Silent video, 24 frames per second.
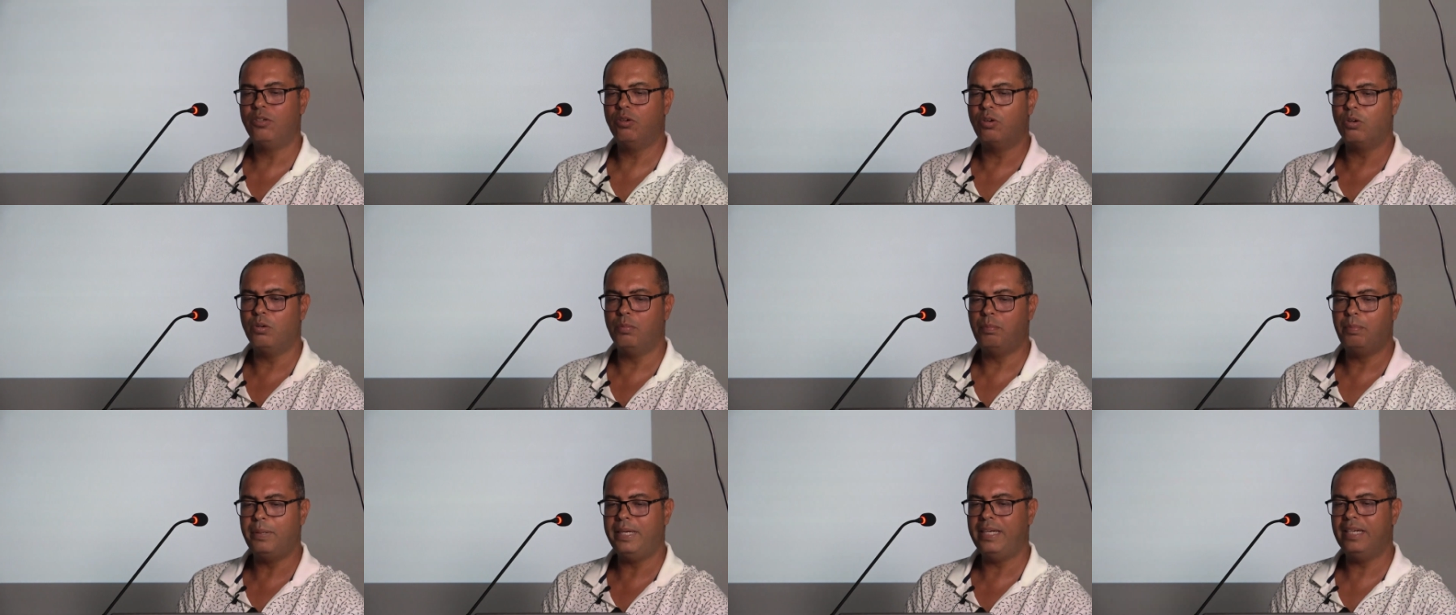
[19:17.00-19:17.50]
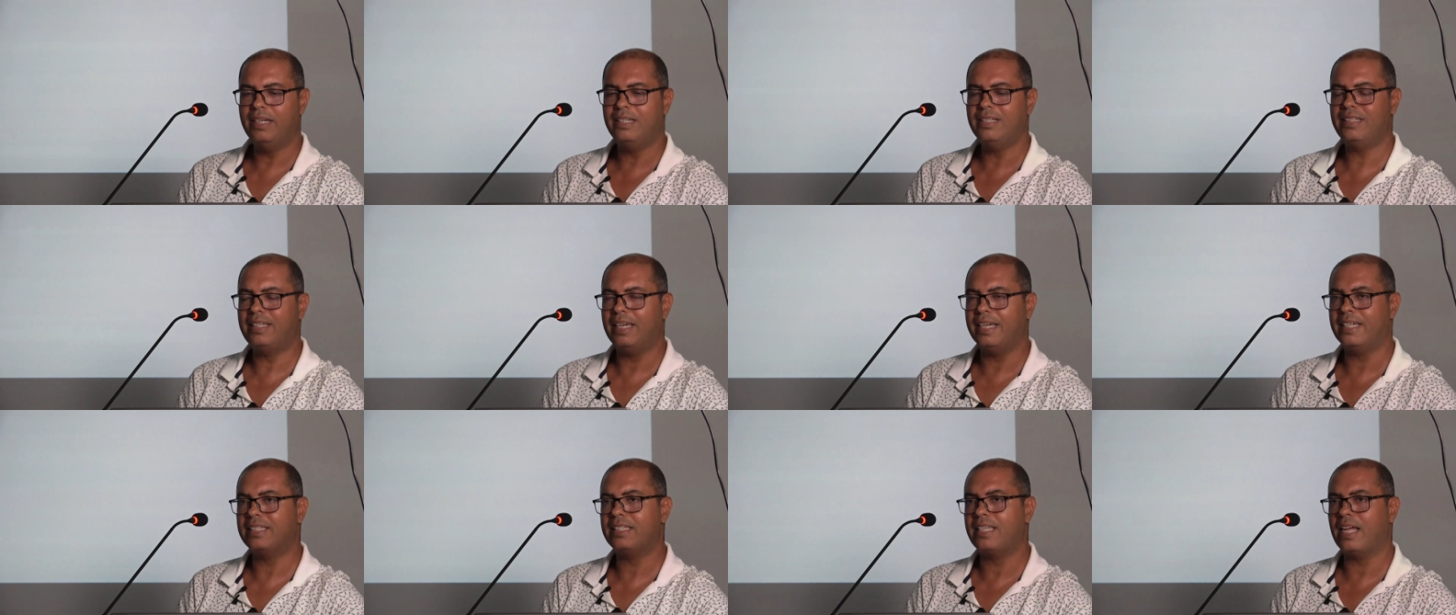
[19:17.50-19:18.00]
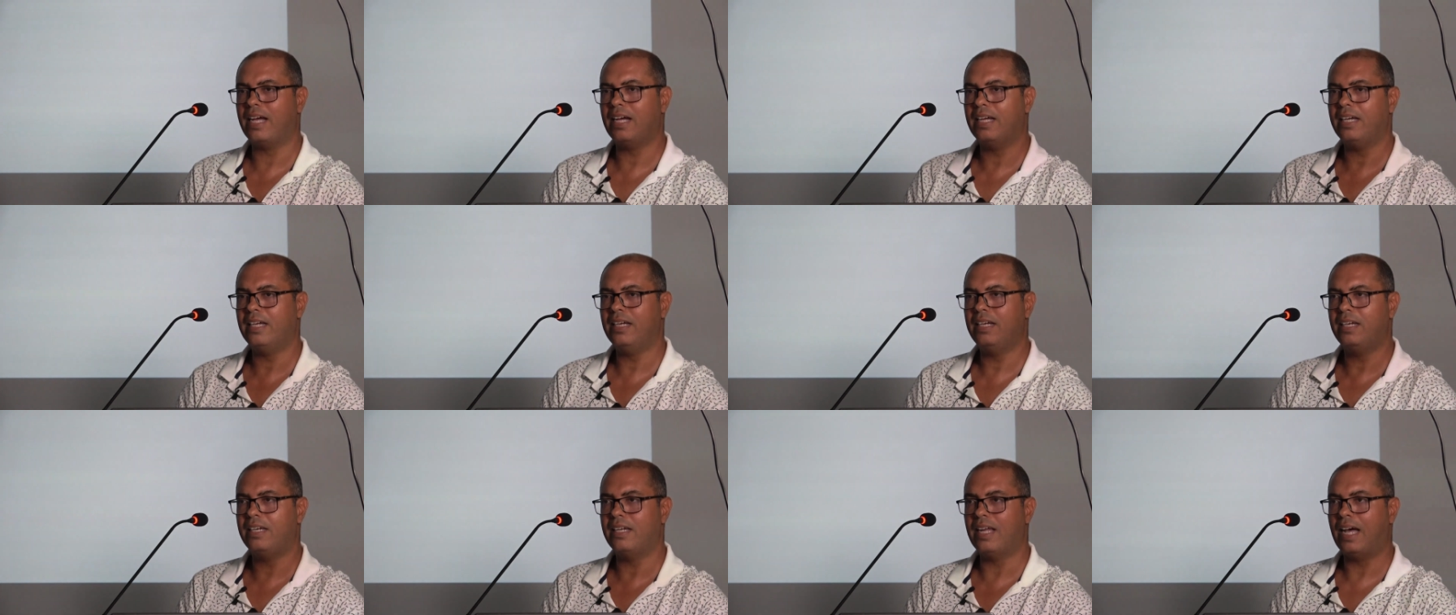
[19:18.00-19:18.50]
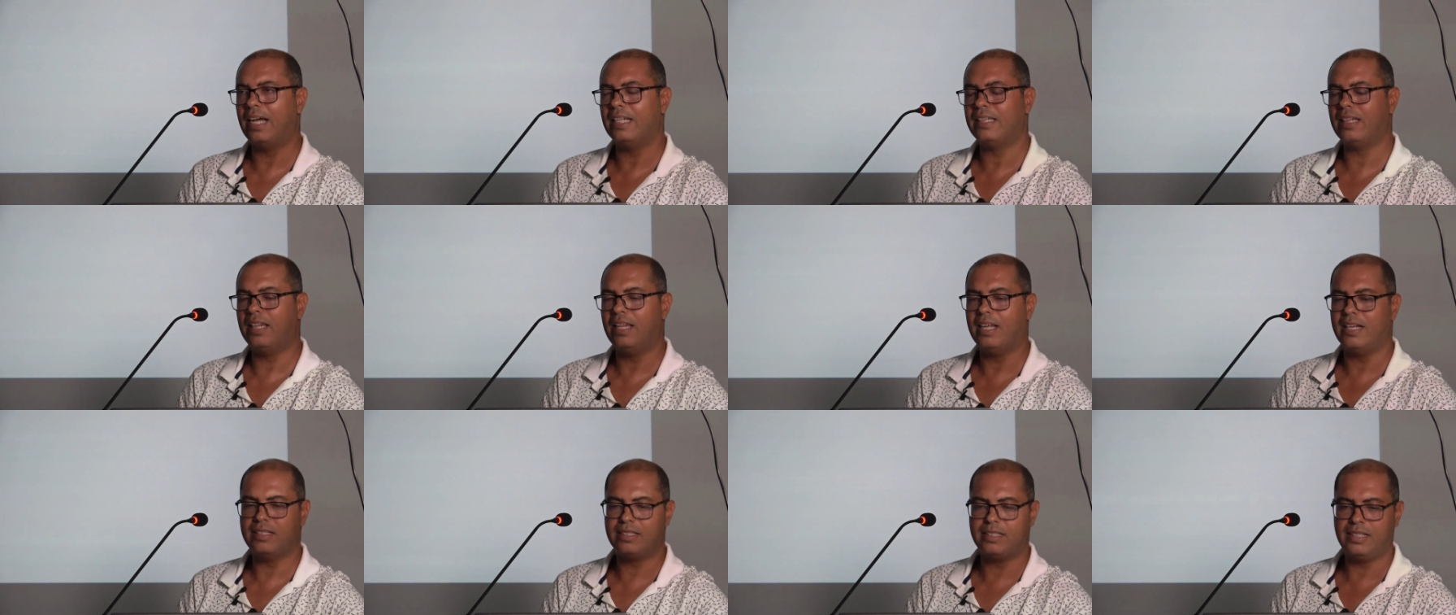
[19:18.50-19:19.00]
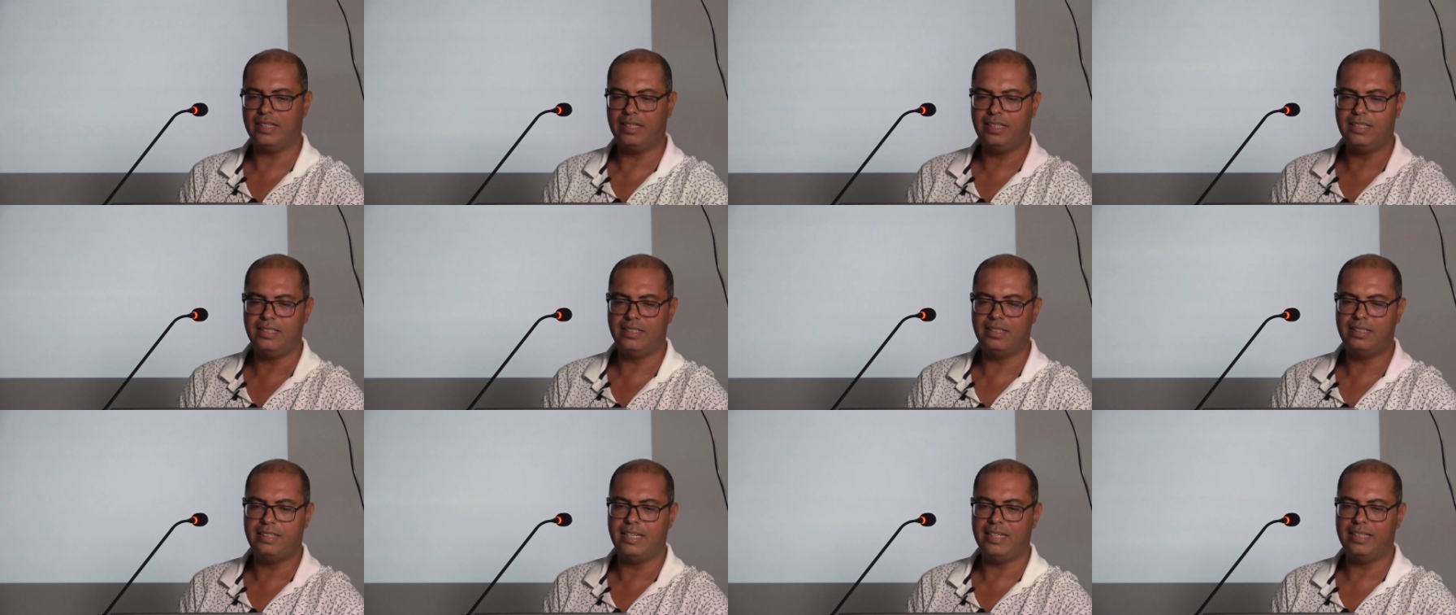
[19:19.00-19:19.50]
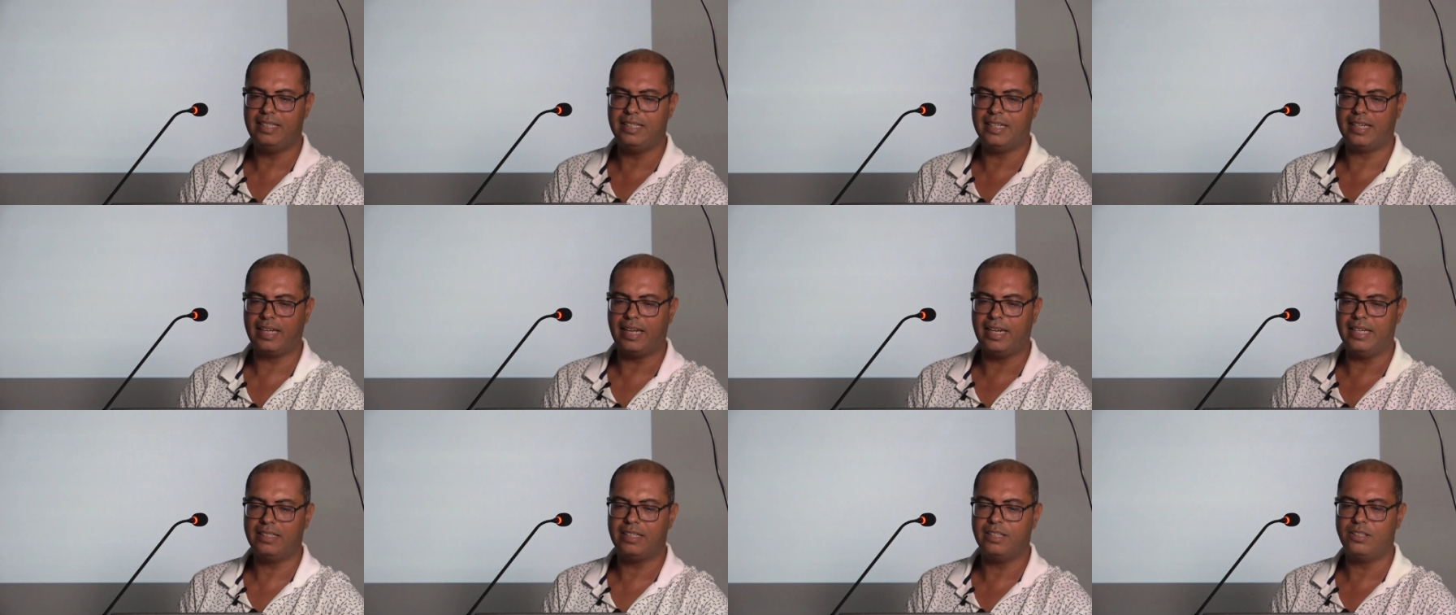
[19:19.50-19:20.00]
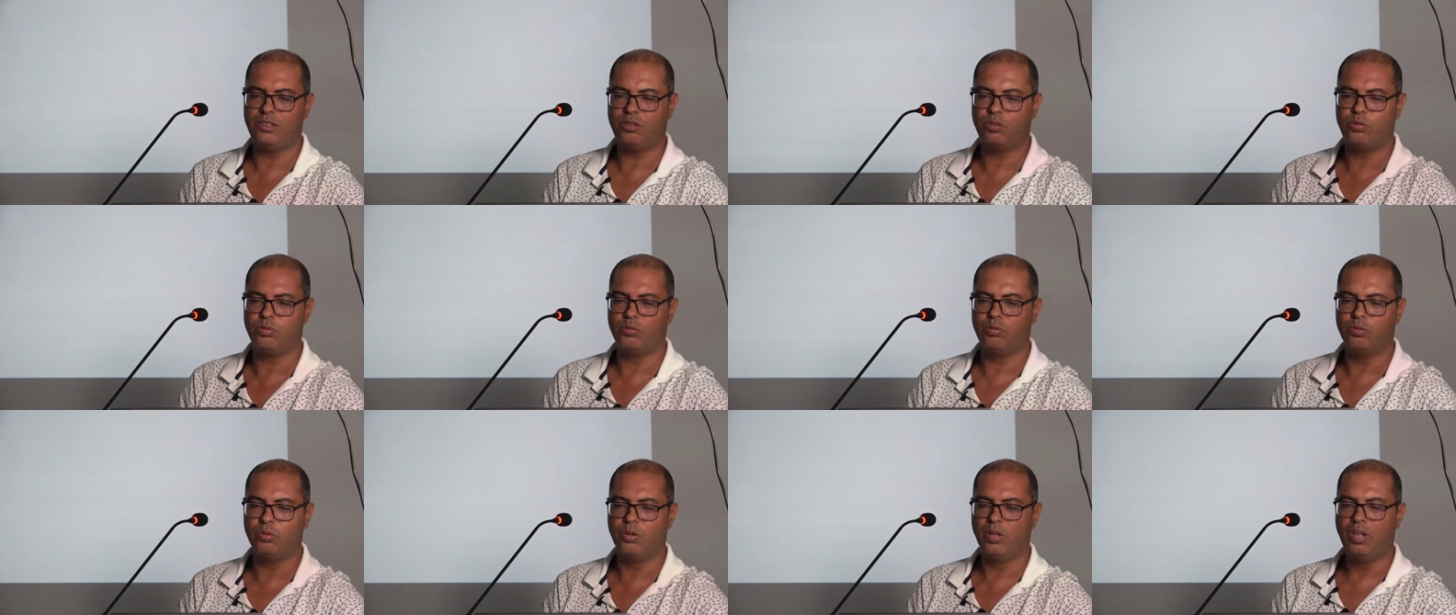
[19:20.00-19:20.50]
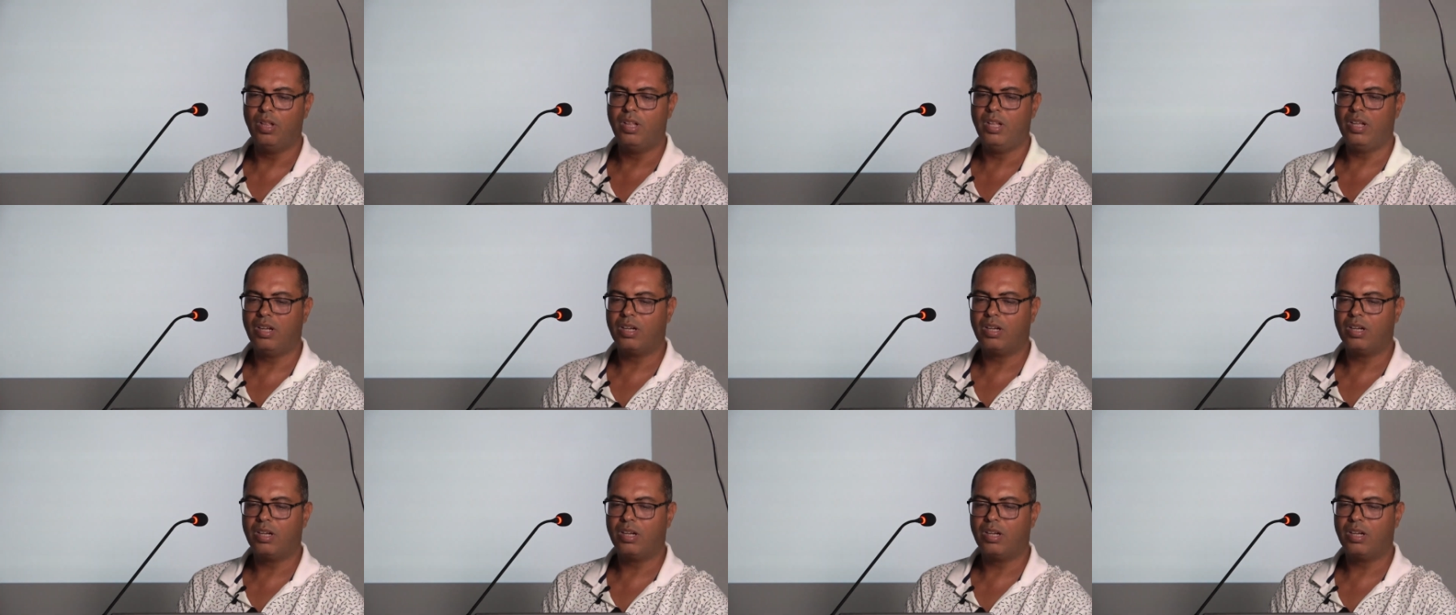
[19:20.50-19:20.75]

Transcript: European Textile Atlas is dedicated to